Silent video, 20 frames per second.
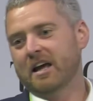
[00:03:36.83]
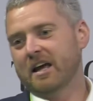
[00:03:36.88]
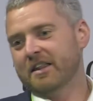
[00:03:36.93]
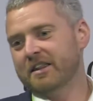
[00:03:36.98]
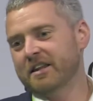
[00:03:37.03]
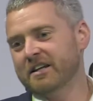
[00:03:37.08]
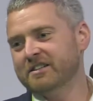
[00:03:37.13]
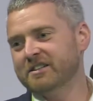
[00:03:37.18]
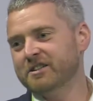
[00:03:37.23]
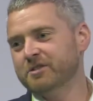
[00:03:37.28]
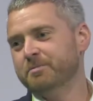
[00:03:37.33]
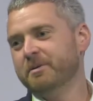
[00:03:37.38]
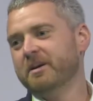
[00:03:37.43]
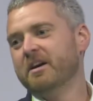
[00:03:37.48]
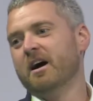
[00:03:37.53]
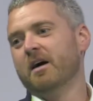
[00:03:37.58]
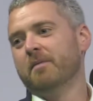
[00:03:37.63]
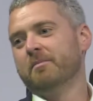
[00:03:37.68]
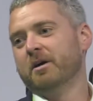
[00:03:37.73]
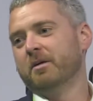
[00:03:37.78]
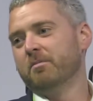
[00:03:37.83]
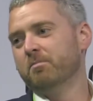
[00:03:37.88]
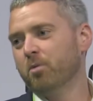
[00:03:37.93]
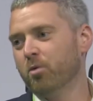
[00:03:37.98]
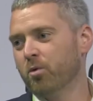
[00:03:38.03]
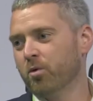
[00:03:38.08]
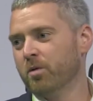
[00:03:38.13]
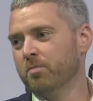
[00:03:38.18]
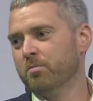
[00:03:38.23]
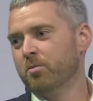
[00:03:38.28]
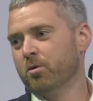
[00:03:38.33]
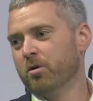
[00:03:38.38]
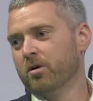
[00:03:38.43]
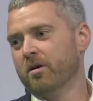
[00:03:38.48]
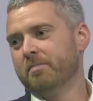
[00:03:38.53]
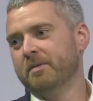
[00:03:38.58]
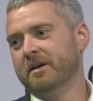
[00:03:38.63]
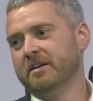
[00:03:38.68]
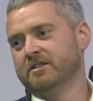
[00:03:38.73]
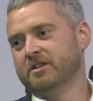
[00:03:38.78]
this is becoming more and more
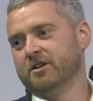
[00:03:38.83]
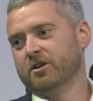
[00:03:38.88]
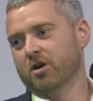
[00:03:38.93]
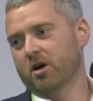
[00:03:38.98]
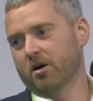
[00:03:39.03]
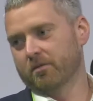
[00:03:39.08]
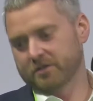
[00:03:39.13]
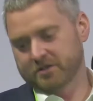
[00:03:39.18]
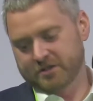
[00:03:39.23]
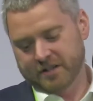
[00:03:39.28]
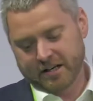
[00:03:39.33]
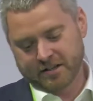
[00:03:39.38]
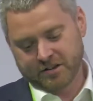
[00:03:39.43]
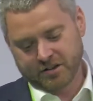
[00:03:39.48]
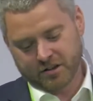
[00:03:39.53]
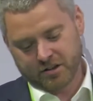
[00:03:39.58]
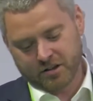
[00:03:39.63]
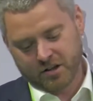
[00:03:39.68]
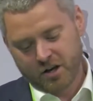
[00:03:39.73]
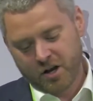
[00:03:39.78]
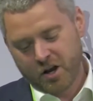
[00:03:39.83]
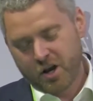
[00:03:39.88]
a piece of the conversation.